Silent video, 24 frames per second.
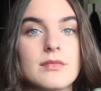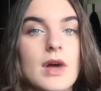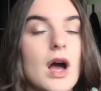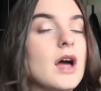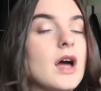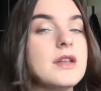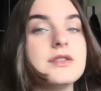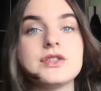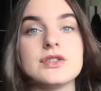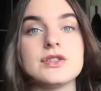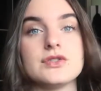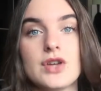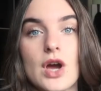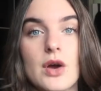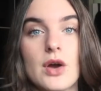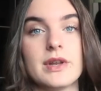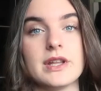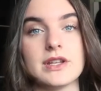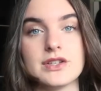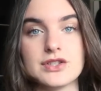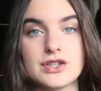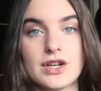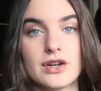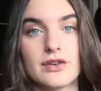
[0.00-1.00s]
And
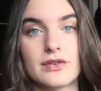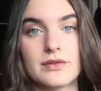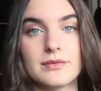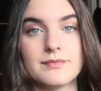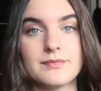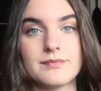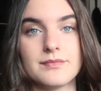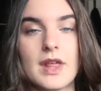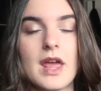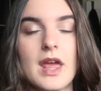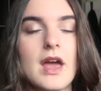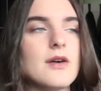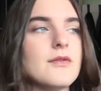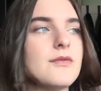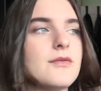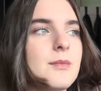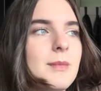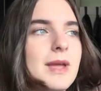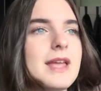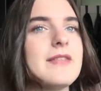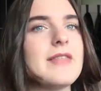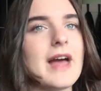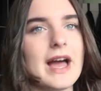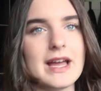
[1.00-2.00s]
Toni and Cheryl. For
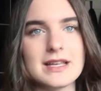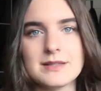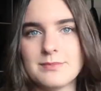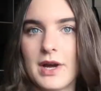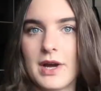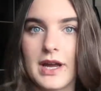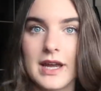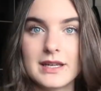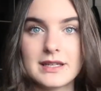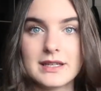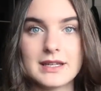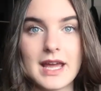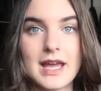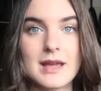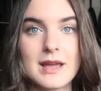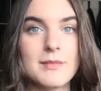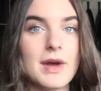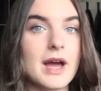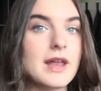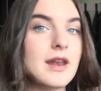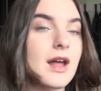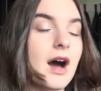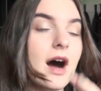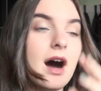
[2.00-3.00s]
me, that is my end game.
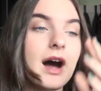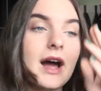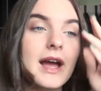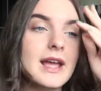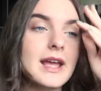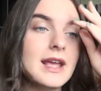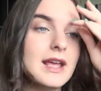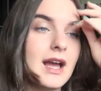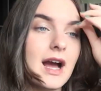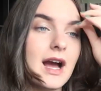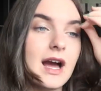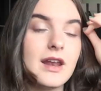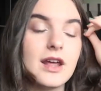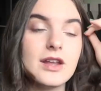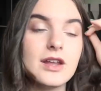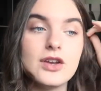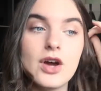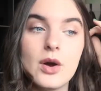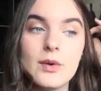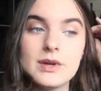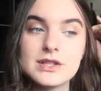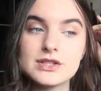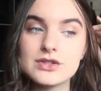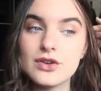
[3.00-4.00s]
And I
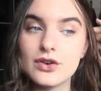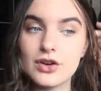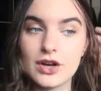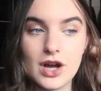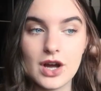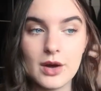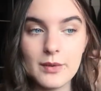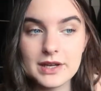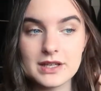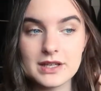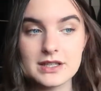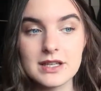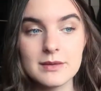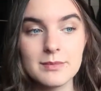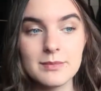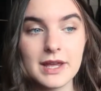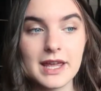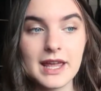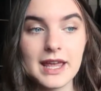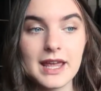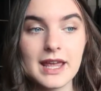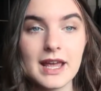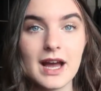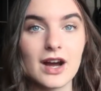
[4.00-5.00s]
know it's not going to
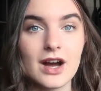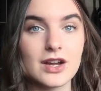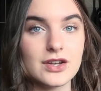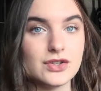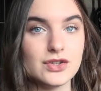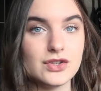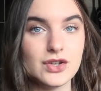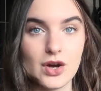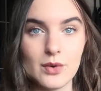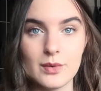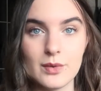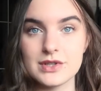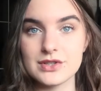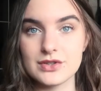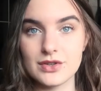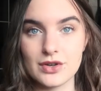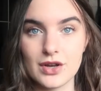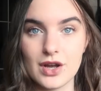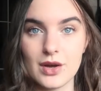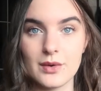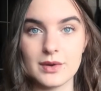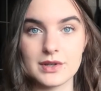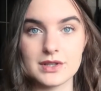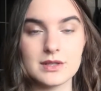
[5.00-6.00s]
be. I know it's
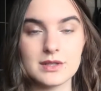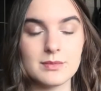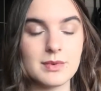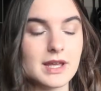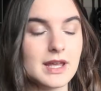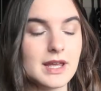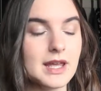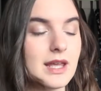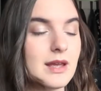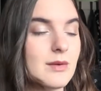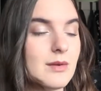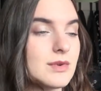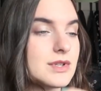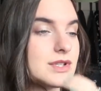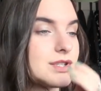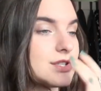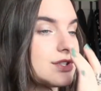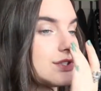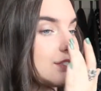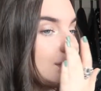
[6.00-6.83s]
not going to be, which is